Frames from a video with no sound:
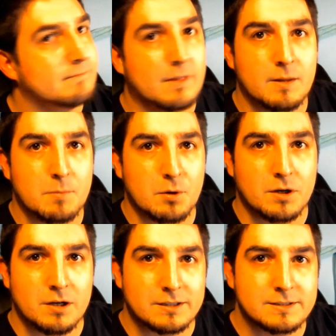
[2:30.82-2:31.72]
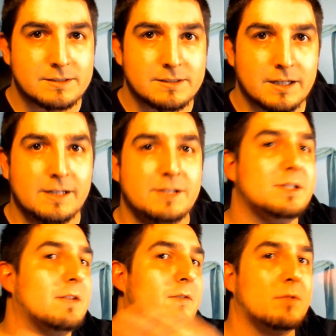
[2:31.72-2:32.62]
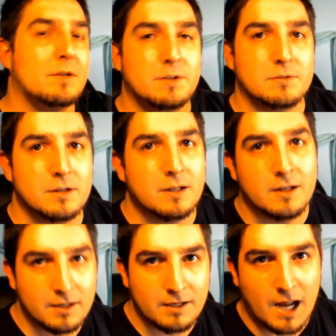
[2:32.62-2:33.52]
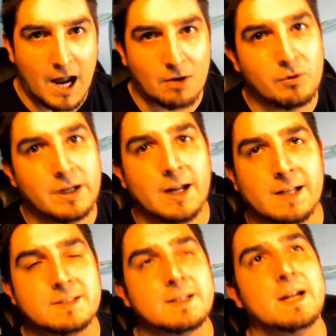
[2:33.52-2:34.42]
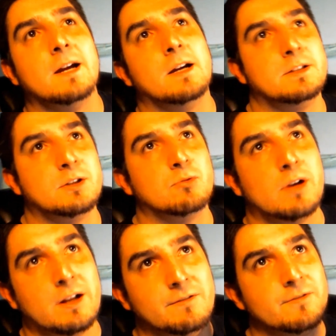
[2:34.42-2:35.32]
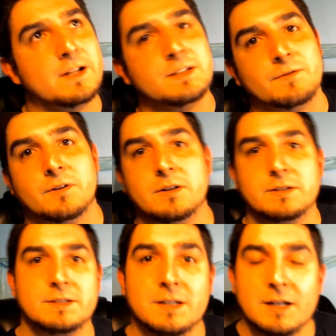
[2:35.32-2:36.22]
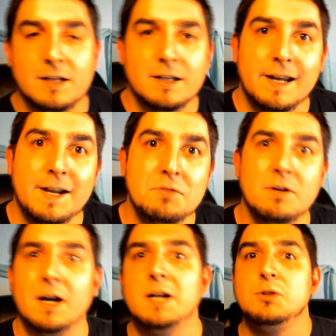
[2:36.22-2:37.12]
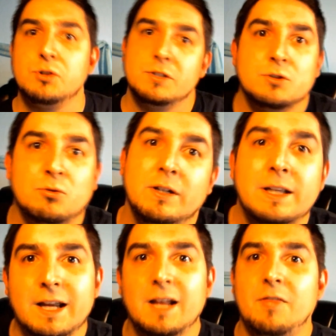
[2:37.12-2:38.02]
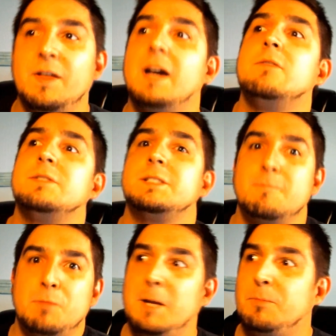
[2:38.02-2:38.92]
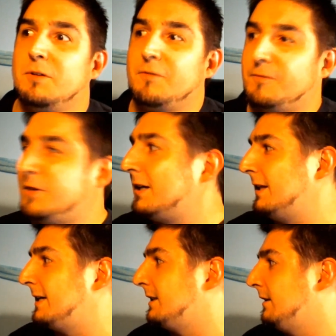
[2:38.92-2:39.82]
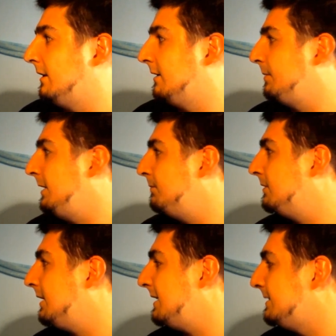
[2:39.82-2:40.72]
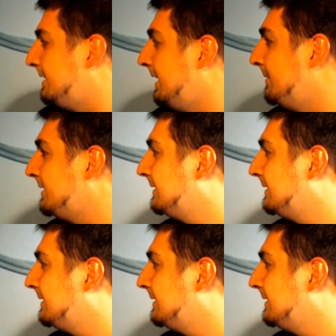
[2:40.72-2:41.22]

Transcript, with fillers: The Bonehawks, each and every one of you. And we ain't scared to run face first into one hundred twenty-eight thousand people. Fuck, that's a lot of people. God damn it.